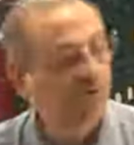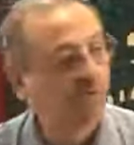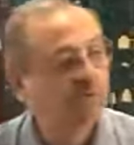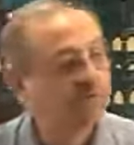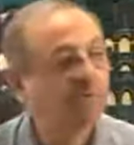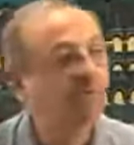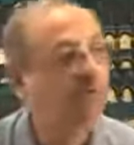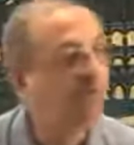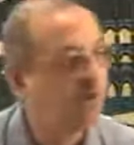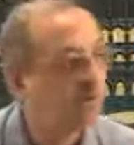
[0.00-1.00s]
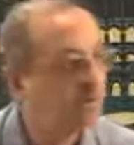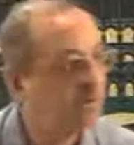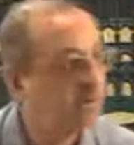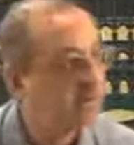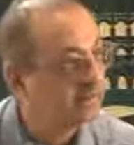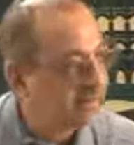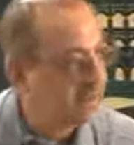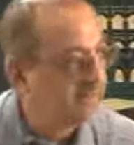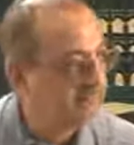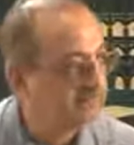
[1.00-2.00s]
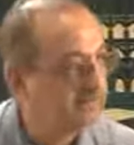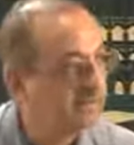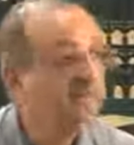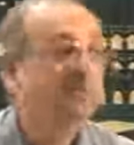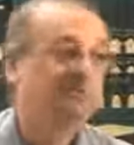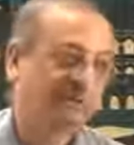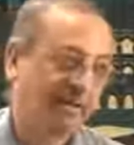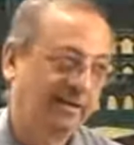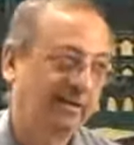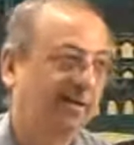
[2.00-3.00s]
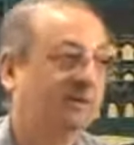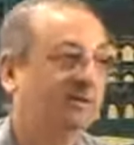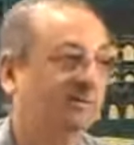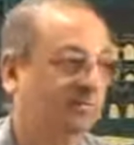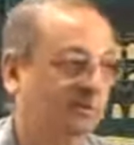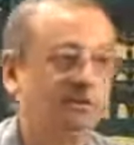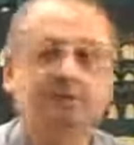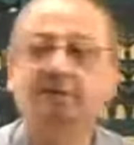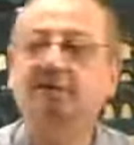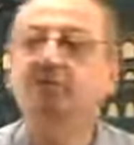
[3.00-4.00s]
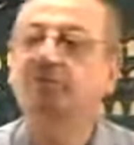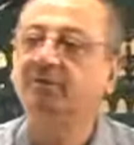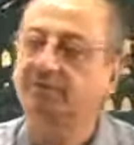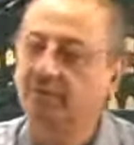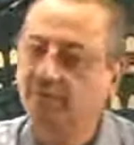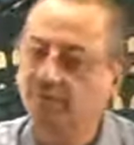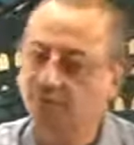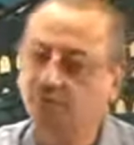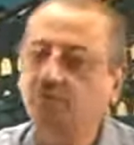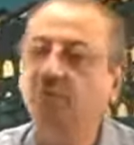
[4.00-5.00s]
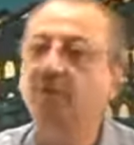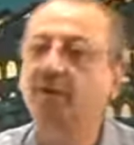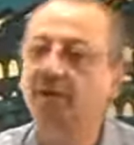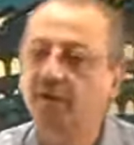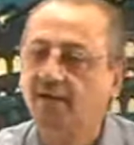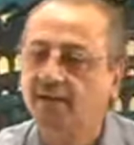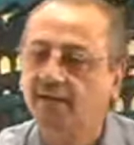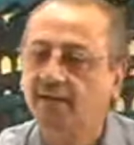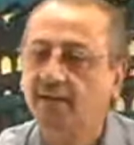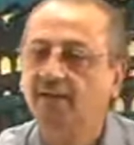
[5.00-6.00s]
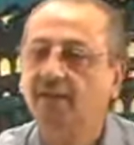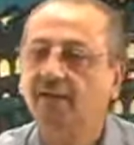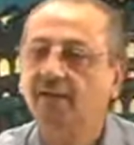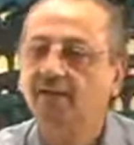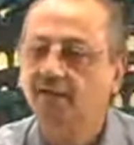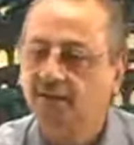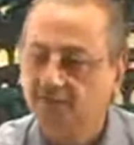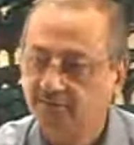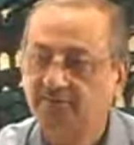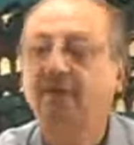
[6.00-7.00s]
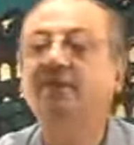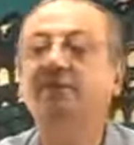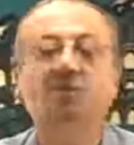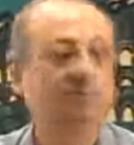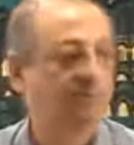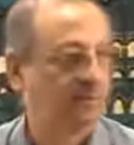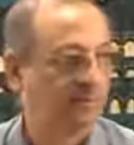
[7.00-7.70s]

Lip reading: So what is before waw? Naat. So then mujtahidun is a mautufun ala zakiyun.